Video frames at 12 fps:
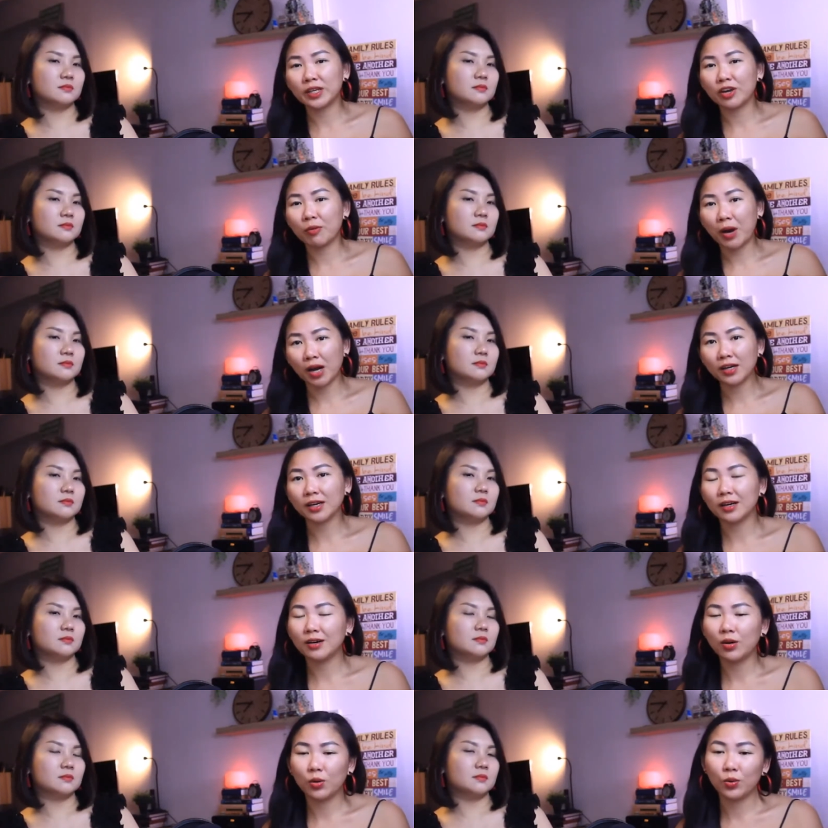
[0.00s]
Speaker 1: your partner
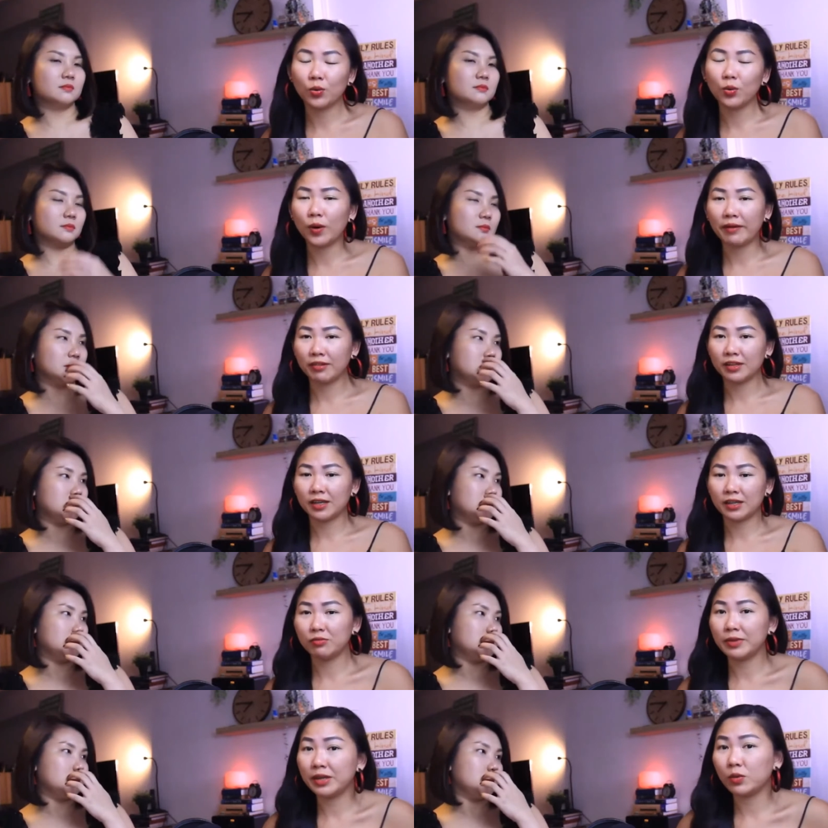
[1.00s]
or whoever that you've
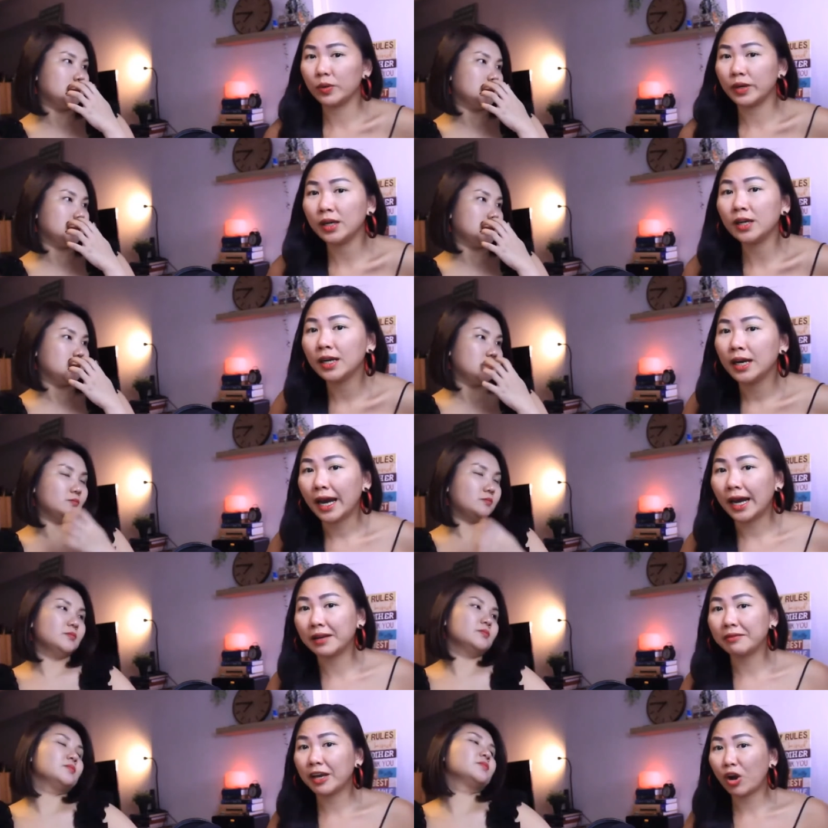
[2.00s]
been with and
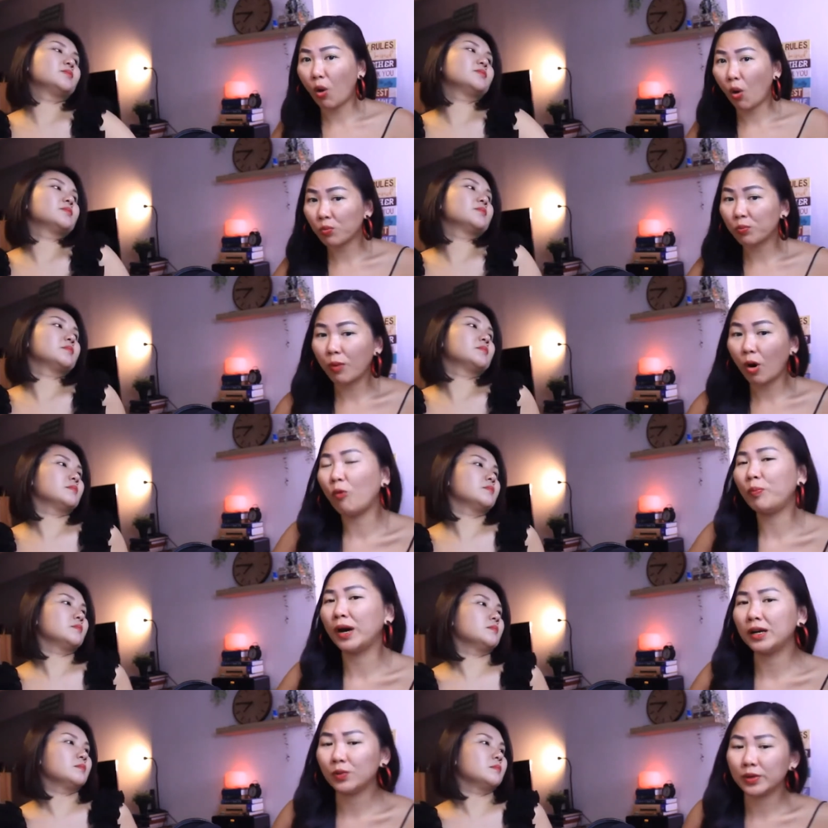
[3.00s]
if they op-
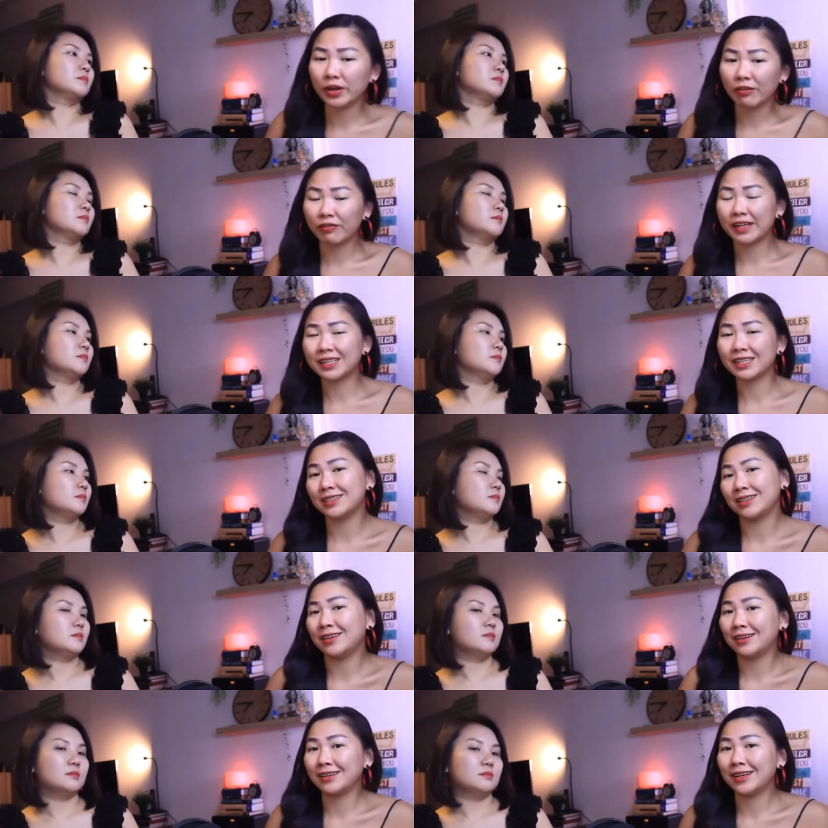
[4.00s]
open with your fantasy
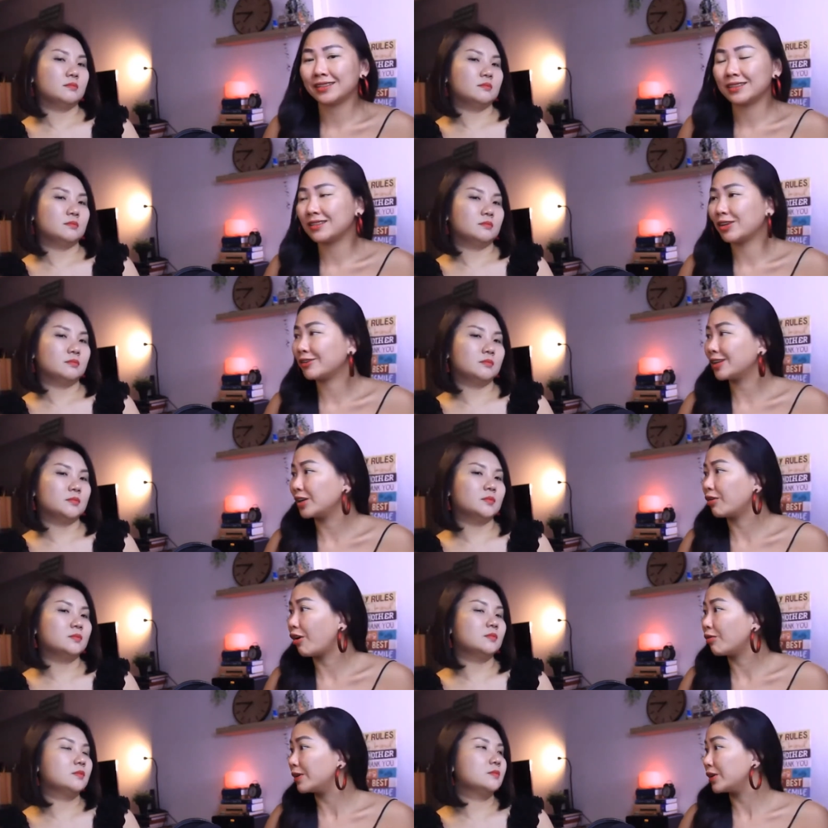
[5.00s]
then yes nothing
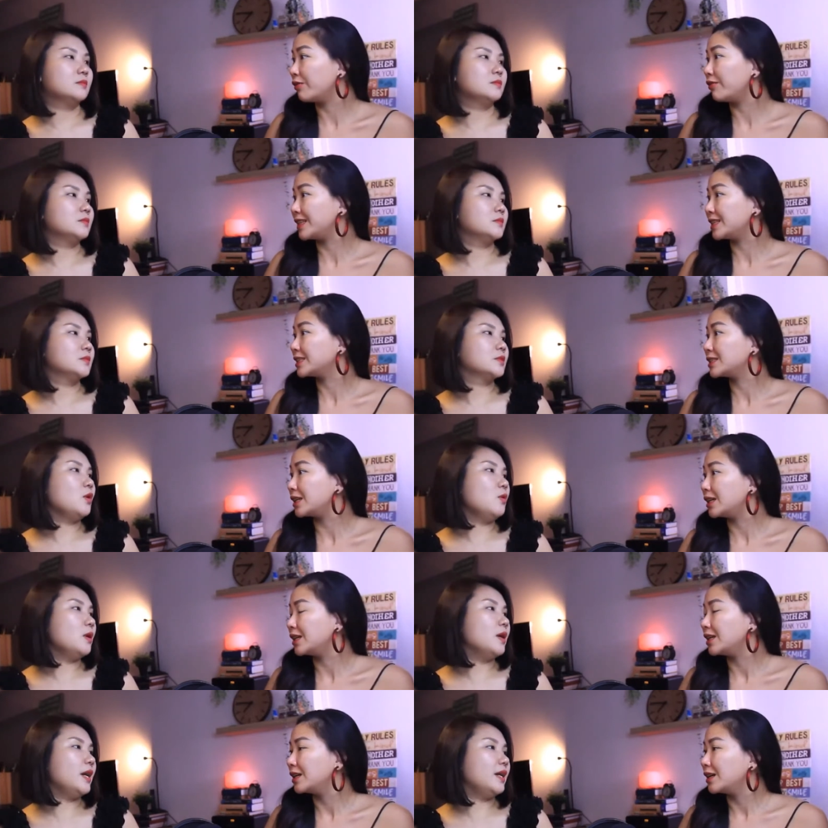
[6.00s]
wrong with your fantasy go
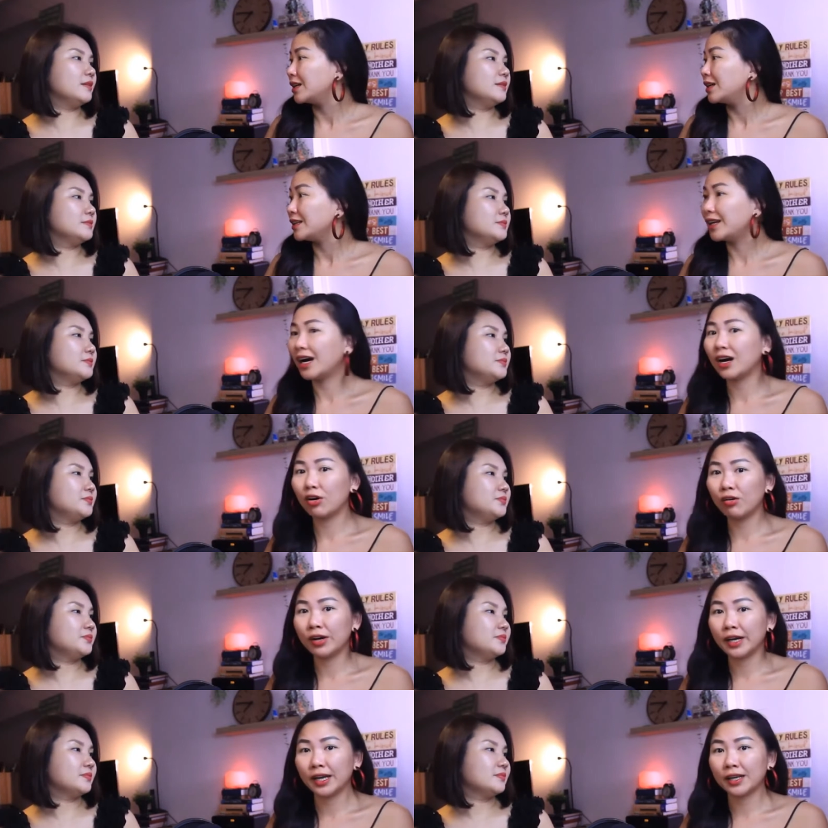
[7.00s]
ahead yeah go
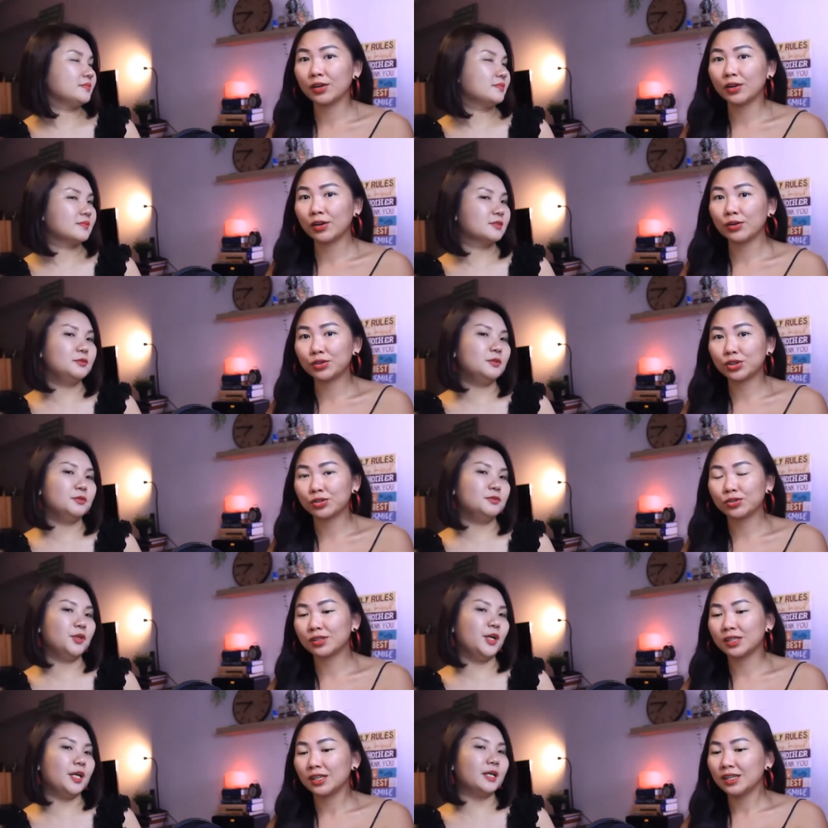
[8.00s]
ahead you know you feel should,
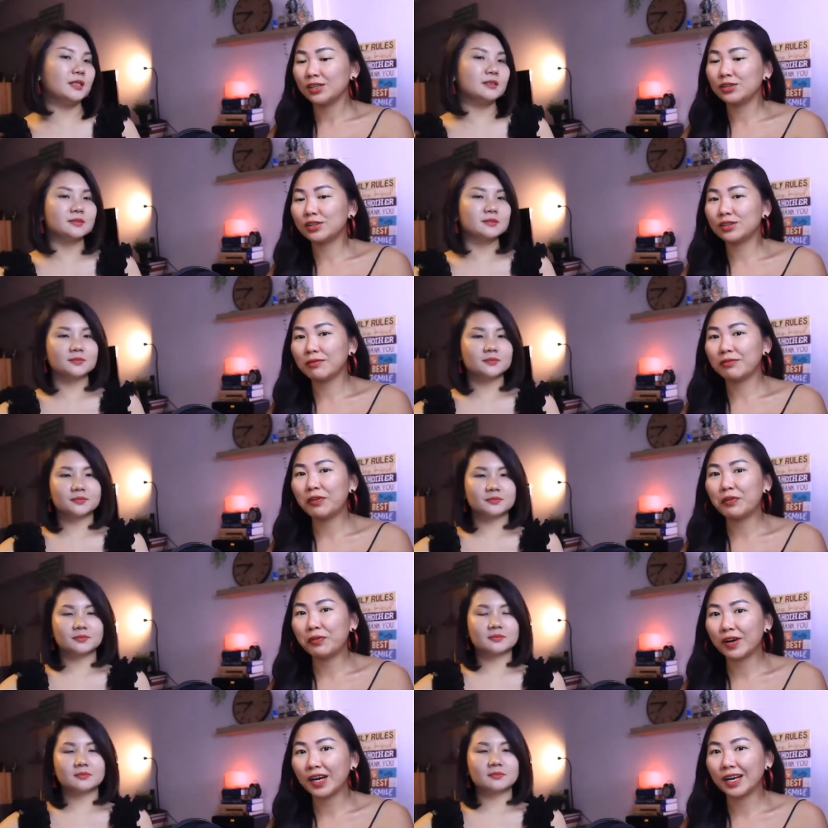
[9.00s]
free you should feel
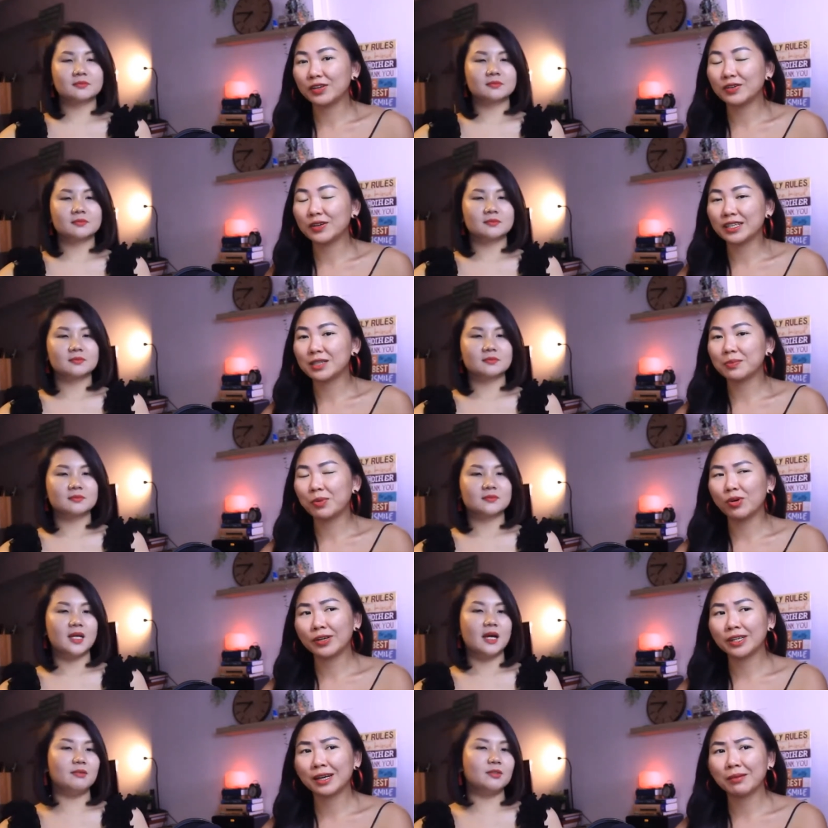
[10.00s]
free and you explore
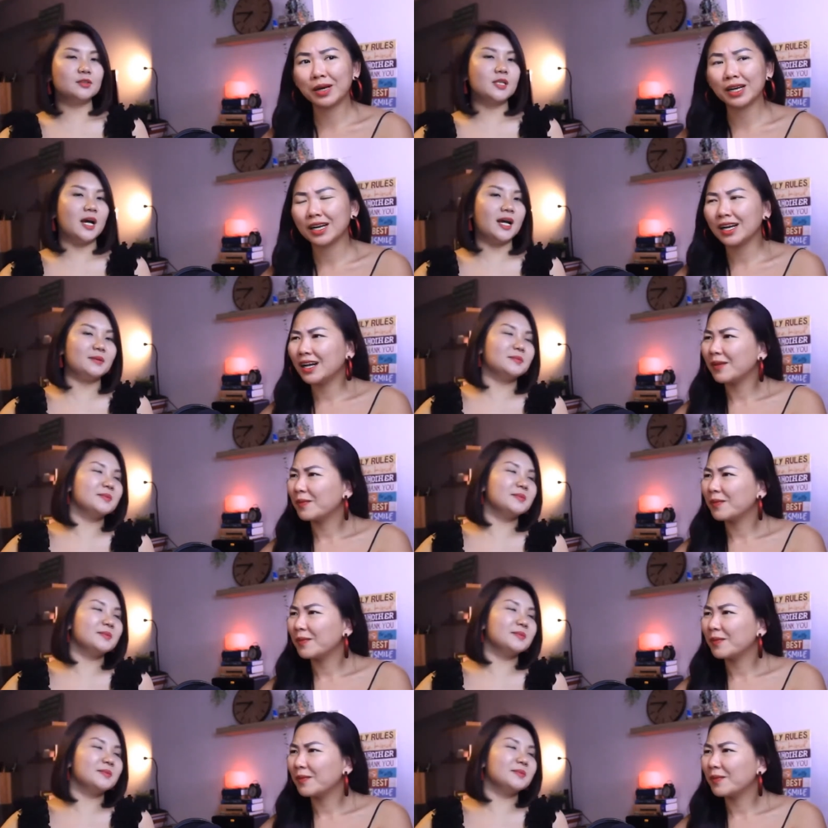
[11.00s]
have that. a good but, time